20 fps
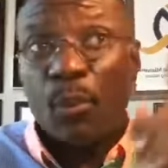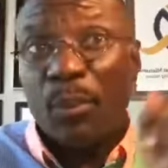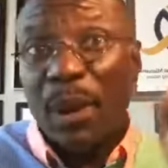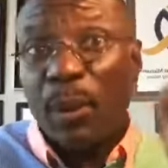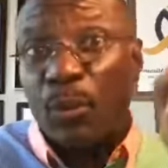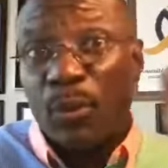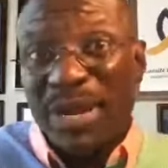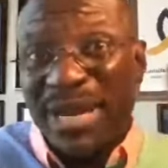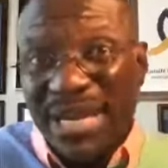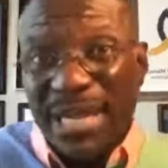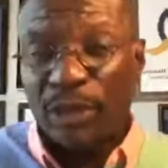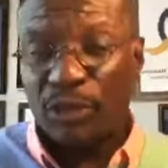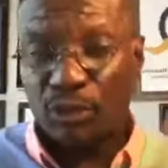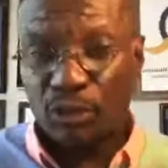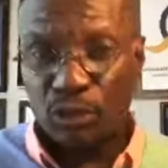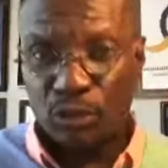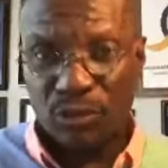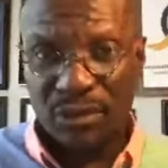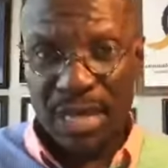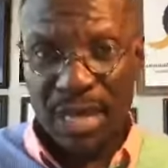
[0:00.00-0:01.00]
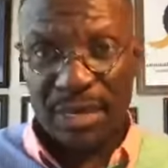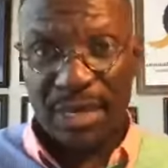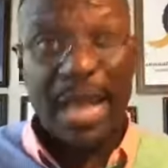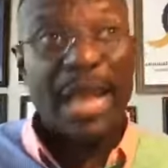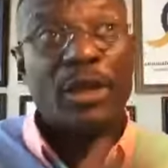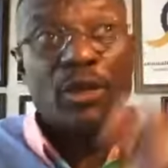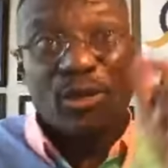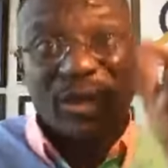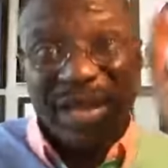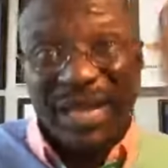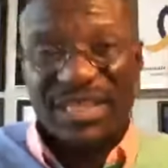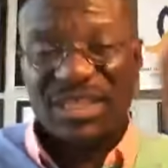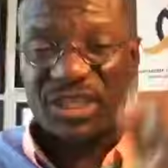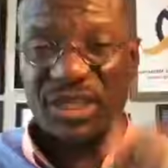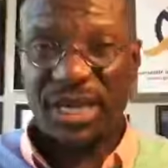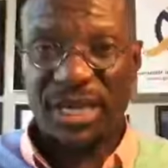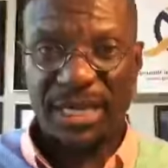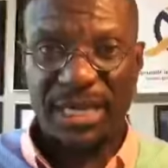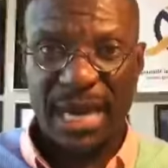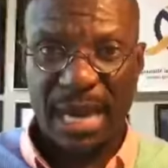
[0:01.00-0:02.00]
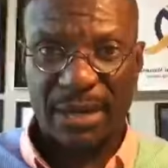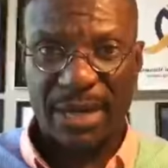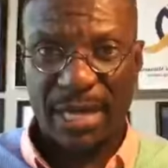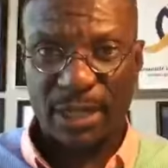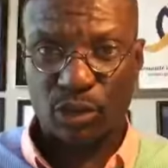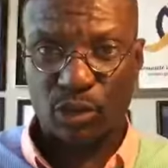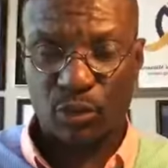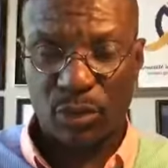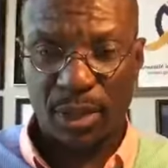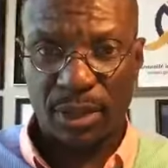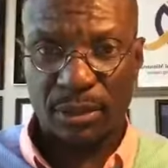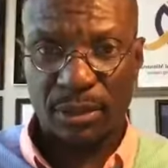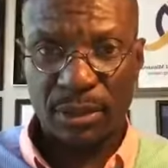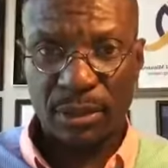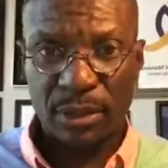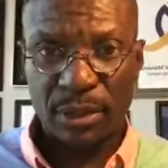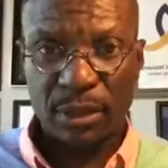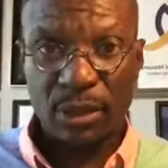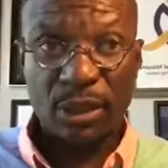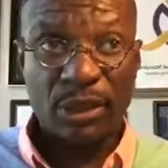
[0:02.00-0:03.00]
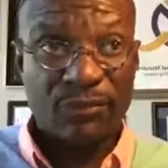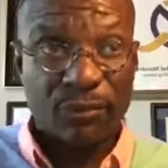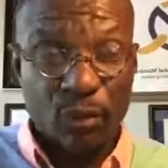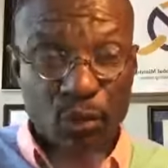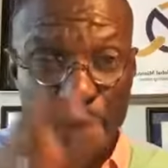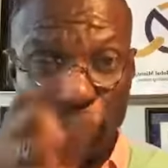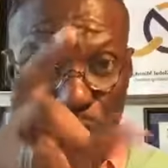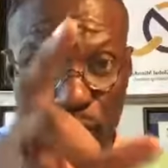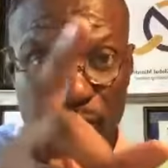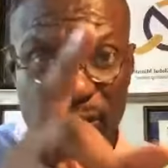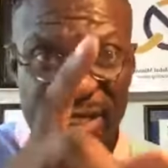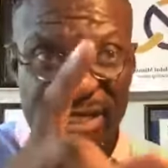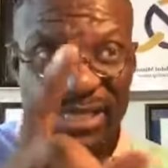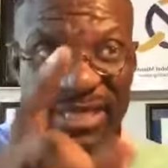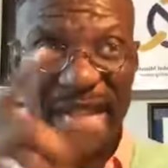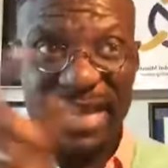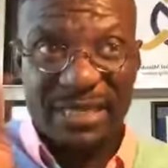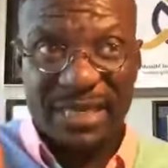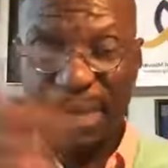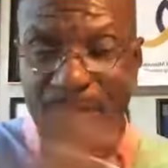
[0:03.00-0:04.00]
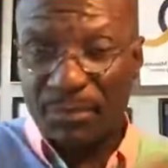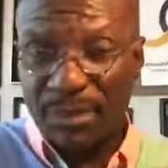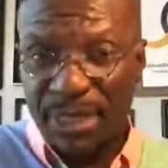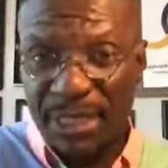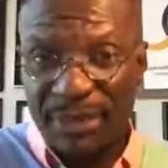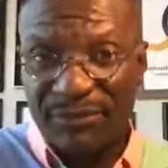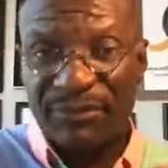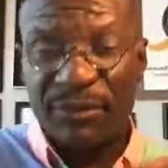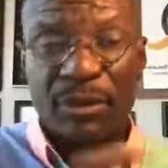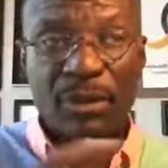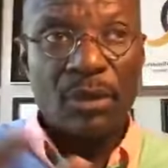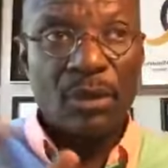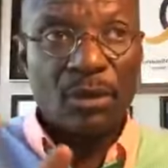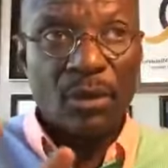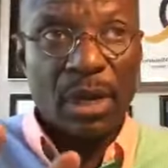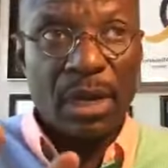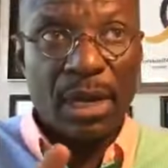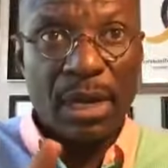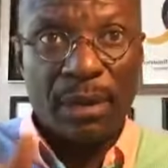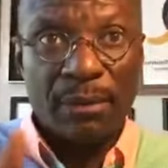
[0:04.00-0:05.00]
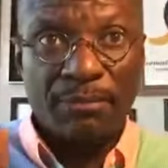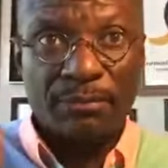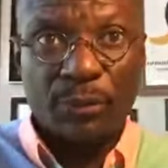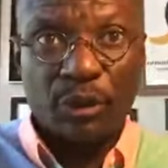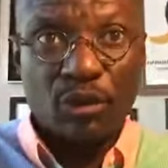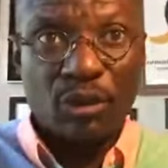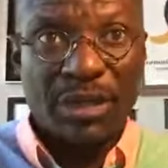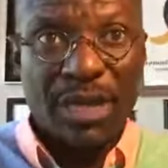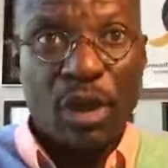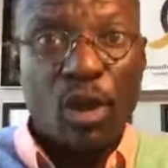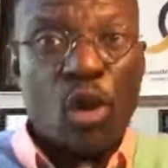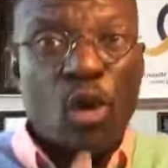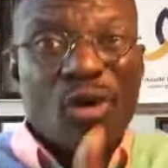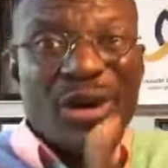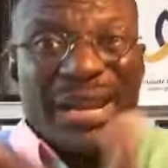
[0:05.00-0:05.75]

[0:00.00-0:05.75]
But we need to do that. And you can check it out as well. If you go to the site, I believe you can